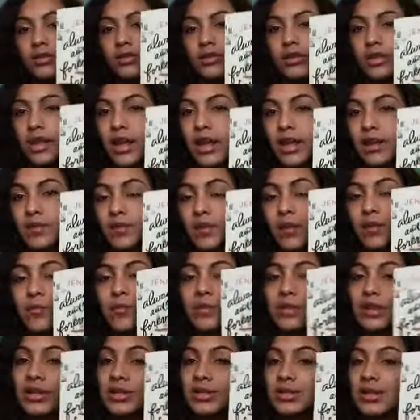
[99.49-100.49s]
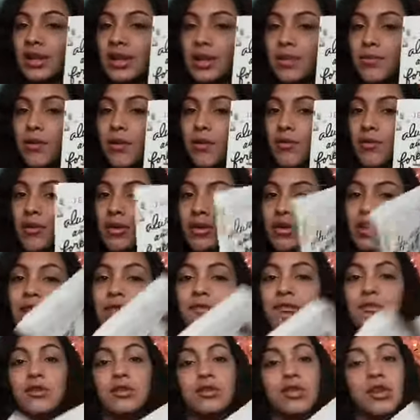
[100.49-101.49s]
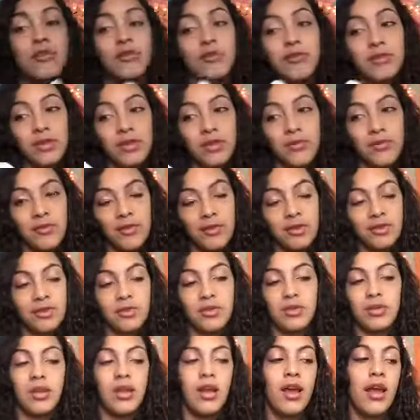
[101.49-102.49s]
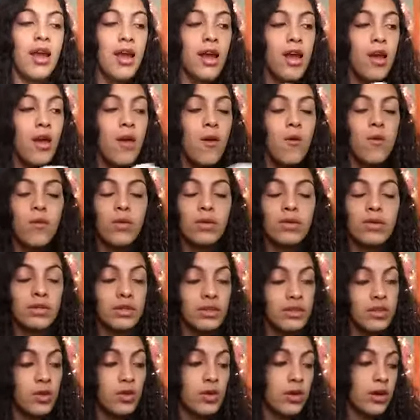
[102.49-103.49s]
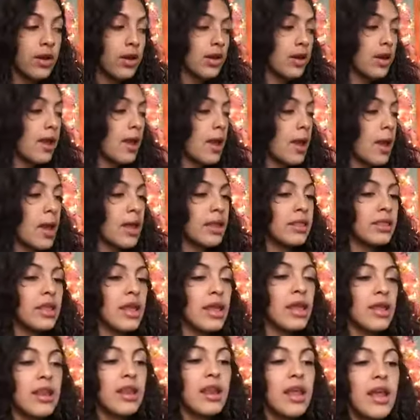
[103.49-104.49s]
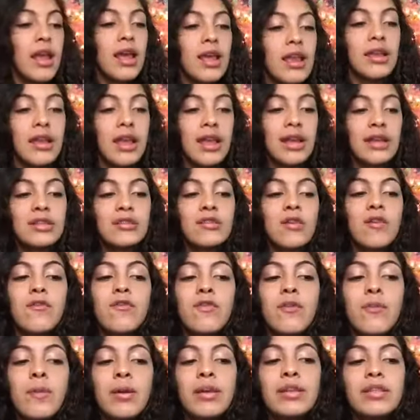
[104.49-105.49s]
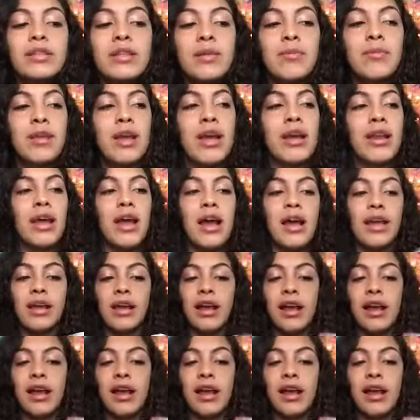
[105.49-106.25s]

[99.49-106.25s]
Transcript: So yeah, I'm really excited about reading that. First, I have to read the first one, which is so good. And then next for my stepdad, I